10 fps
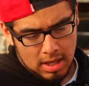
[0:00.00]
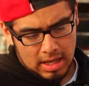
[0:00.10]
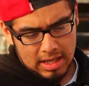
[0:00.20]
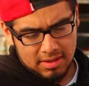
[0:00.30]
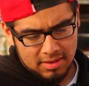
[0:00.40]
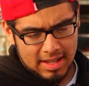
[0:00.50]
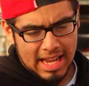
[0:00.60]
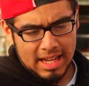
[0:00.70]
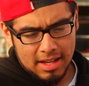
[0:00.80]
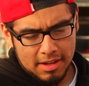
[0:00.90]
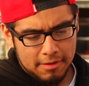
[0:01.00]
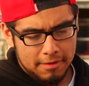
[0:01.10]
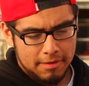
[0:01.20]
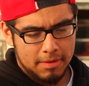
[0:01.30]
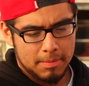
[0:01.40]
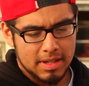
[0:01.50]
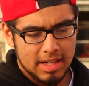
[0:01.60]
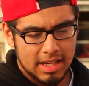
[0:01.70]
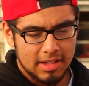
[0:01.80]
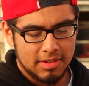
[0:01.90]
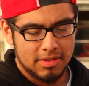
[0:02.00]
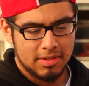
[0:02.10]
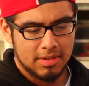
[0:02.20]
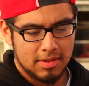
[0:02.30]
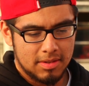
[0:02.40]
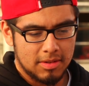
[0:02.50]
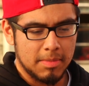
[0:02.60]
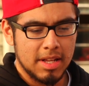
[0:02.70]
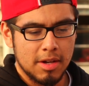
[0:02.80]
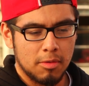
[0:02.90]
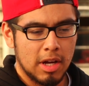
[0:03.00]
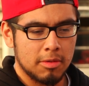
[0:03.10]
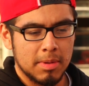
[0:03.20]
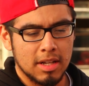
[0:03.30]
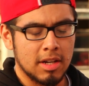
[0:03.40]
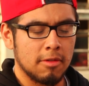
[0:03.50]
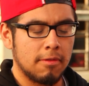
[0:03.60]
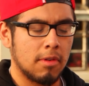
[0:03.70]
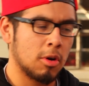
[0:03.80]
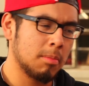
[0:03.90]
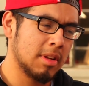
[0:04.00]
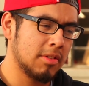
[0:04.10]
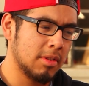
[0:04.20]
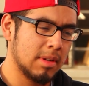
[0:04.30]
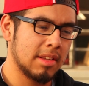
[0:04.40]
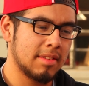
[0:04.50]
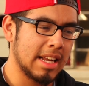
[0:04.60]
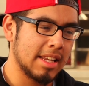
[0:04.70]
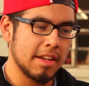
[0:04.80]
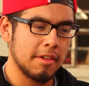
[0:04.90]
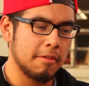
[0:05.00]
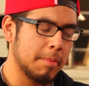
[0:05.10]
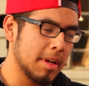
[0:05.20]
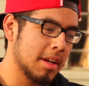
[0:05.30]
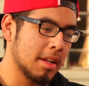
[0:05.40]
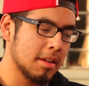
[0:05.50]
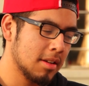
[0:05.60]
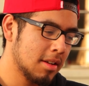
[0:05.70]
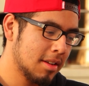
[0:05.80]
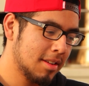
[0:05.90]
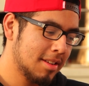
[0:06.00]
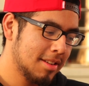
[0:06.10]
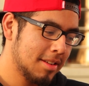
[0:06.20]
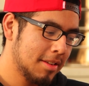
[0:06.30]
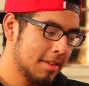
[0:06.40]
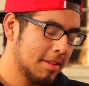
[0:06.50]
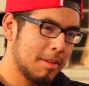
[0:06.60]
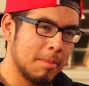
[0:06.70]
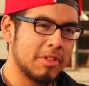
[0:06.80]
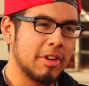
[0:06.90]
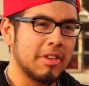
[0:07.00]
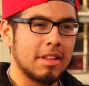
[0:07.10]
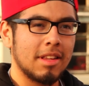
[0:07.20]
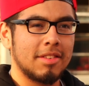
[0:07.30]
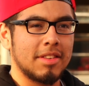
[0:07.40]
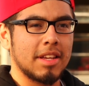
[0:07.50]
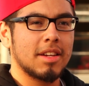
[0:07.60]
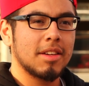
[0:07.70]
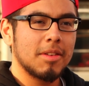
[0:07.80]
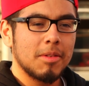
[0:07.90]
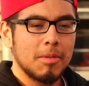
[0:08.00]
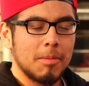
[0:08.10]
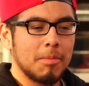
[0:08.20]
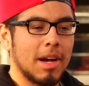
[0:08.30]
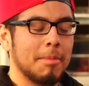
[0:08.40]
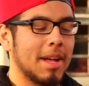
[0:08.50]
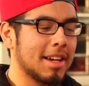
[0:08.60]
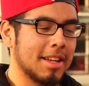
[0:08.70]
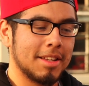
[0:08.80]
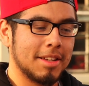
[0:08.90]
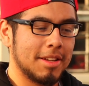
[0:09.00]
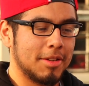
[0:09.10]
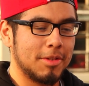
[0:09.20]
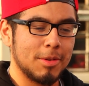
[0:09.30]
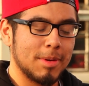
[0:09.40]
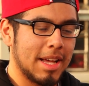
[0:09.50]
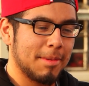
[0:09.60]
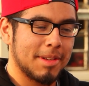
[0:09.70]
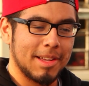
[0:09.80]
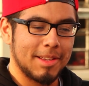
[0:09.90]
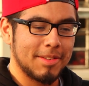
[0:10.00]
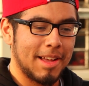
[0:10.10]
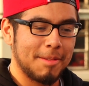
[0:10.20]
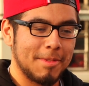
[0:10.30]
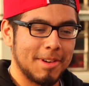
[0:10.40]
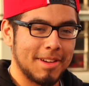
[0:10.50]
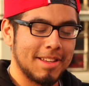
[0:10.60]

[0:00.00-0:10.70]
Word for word: It's negative because the media wants me to conform into this idea of being materialistic. But I'm not gonna do that because I'm an